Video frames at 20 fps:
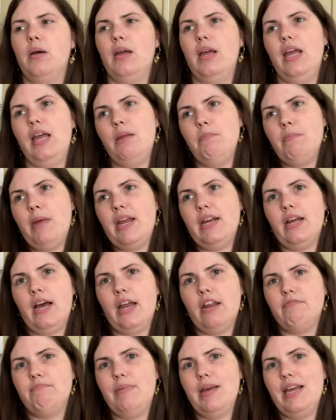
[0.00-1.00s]
It may not
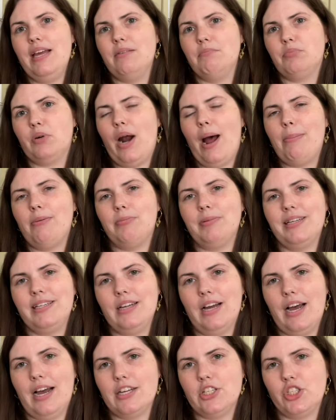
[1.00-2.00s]
have been, probably
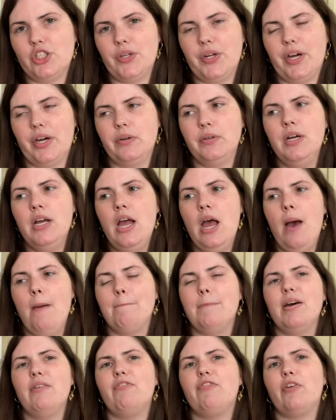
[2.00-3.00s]
not, you know?
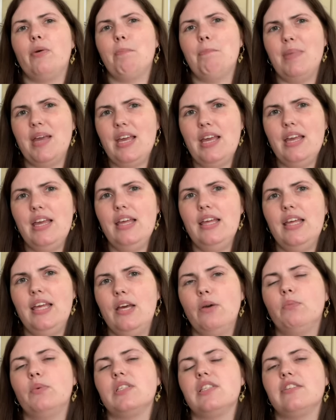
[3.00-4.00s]
But for me,
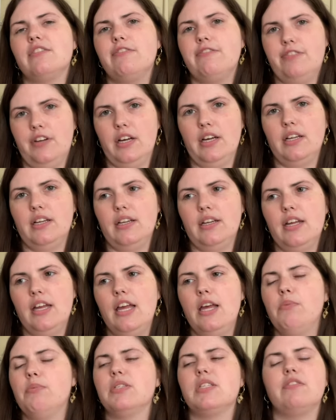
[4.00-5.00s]
it was fun.
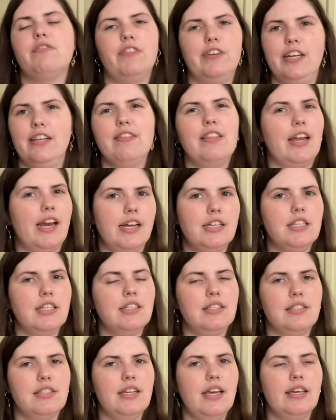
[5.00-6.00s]
It was fun that I didn't
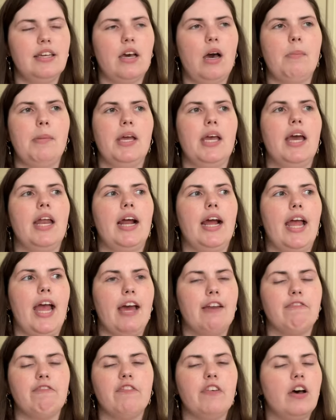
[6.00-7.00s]
see it coming, and I
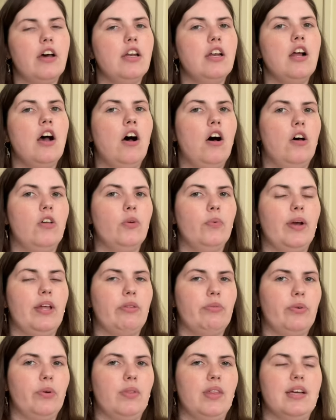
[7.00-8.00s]
had fun all the way
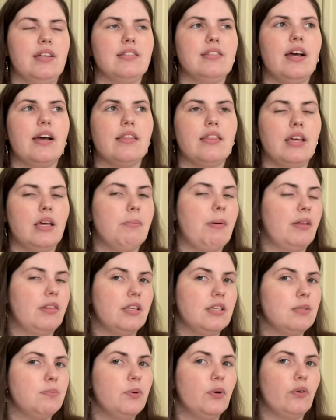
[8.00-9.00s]
through this. I think about
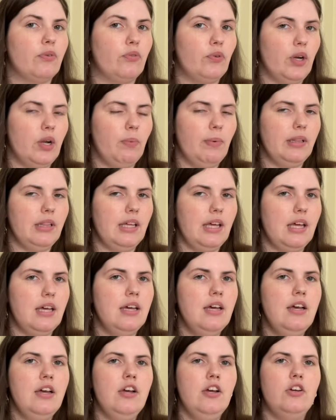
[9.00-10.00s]
this book frequently.
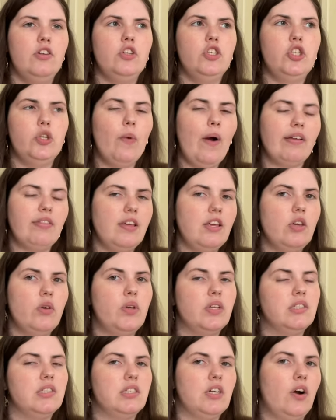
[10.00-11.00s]
Do I think you
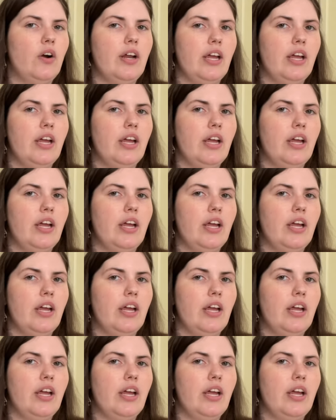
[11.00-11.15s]
can start